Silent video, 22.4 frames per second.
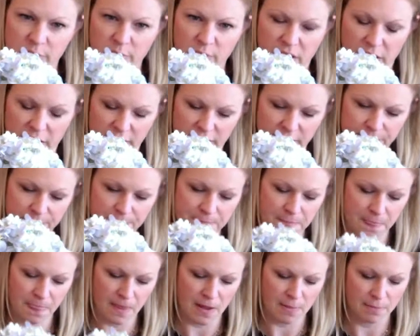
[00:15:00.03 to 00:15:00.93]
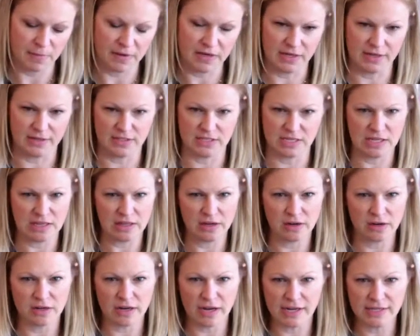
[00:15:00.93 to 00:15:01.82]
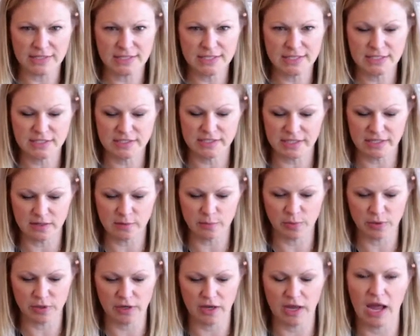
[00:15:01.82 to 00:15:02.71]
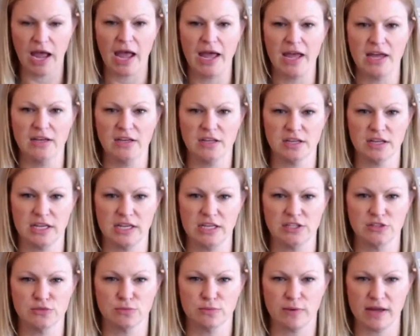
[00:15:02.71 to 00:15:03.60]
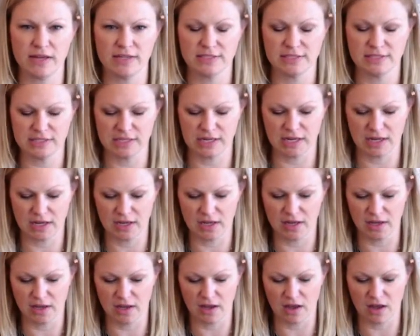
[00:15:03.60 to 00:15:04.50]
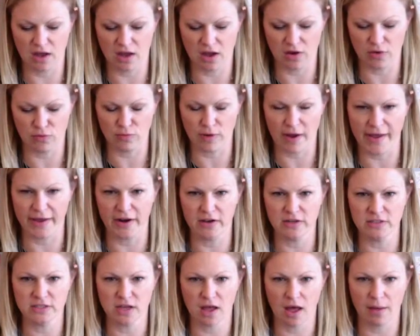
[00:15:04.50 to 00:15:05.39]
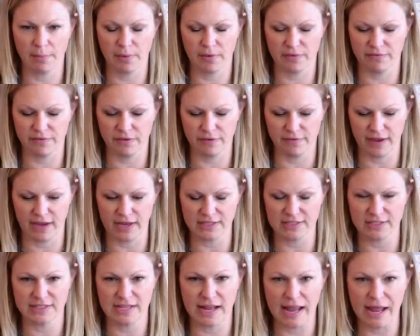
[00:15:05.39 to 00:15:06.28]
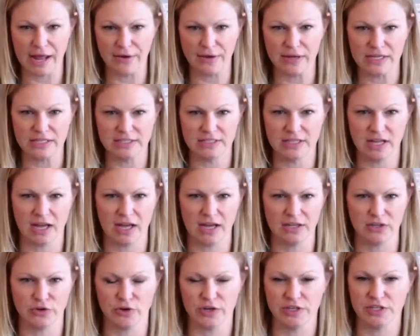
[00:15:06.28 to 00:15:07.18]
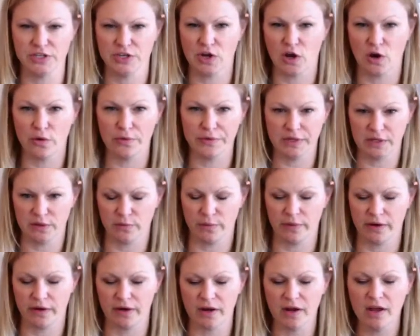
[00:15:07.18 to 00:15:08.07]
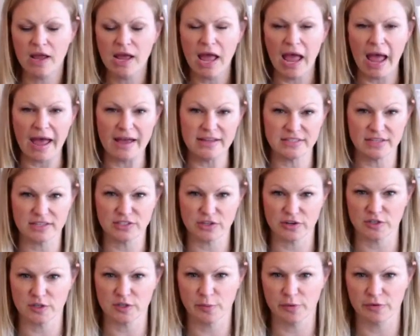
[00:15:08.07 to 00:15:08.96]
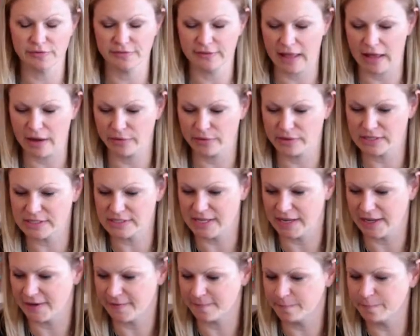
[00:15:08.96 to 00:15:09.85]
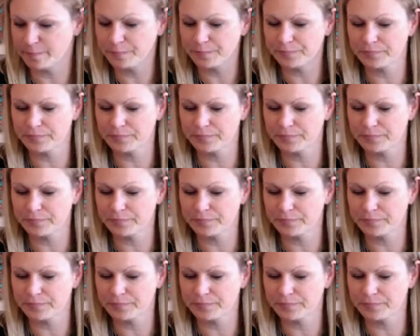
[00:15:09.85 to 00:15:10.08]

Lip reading: bottom, but he's in there nice and deep, and he's resting right on top of the vase. Now he's not going to go anywhere as I start to put flowers in.